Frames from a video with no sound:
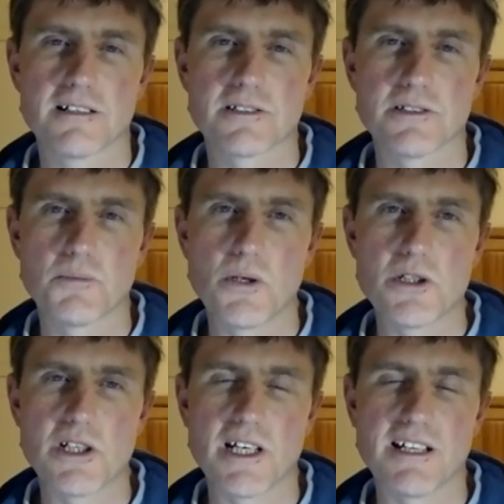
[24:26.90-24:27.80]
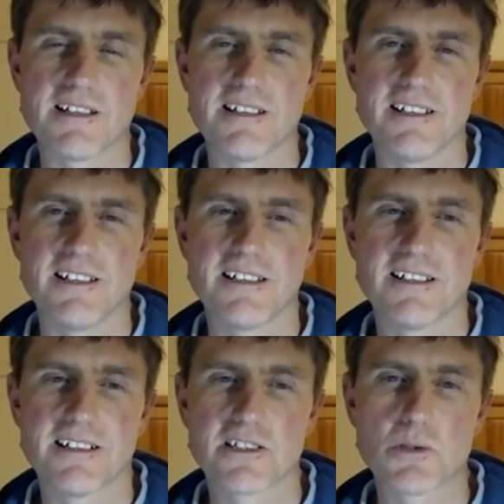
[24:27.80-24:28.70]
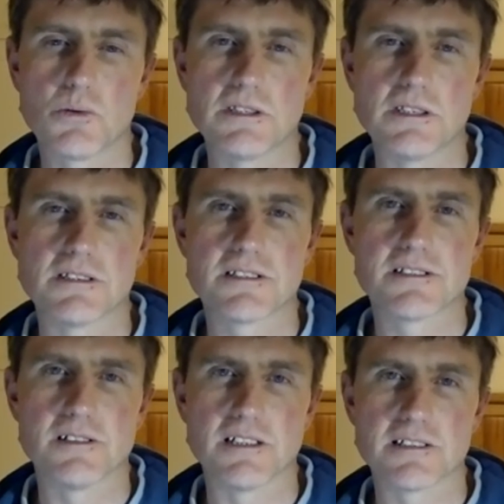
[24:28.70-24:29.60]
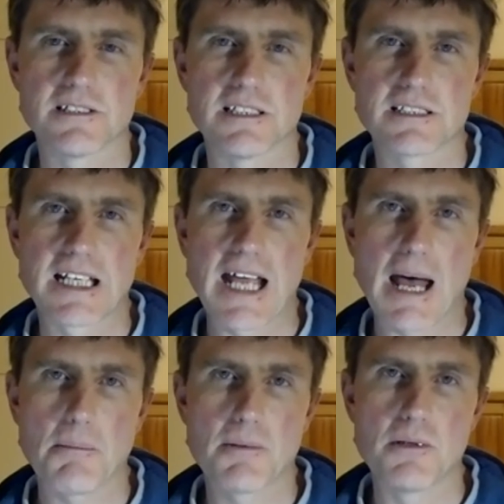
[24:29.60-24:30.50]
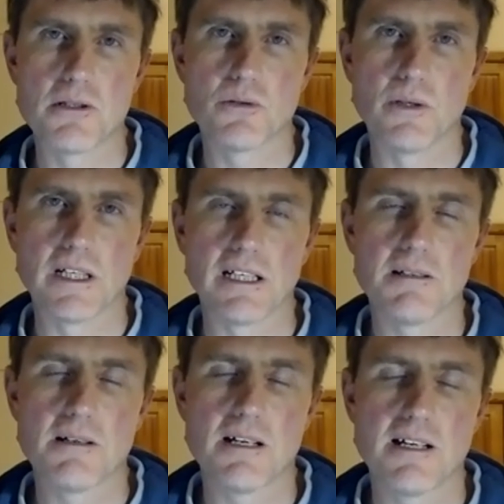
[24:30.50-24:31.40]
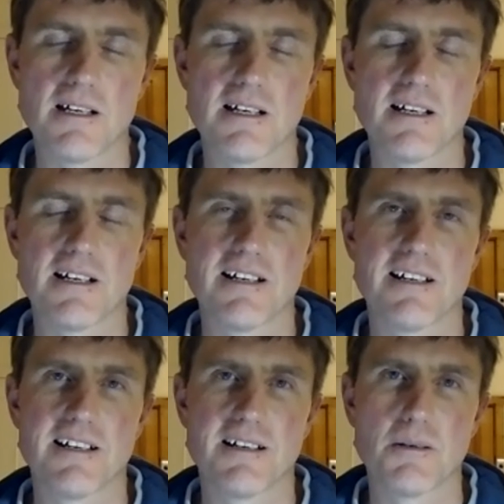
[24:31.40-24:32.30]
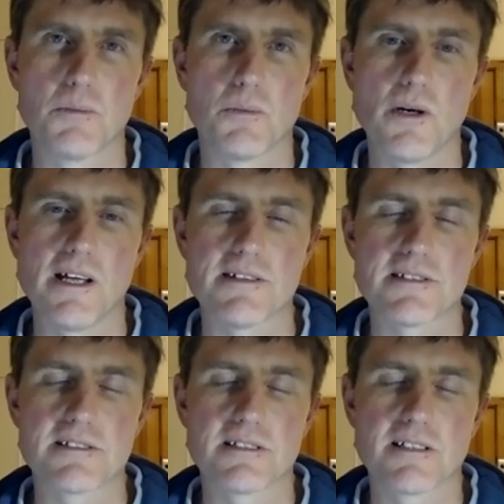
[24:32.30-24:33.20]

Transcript: to appreciate the exquisite stillness in this gap between breaths.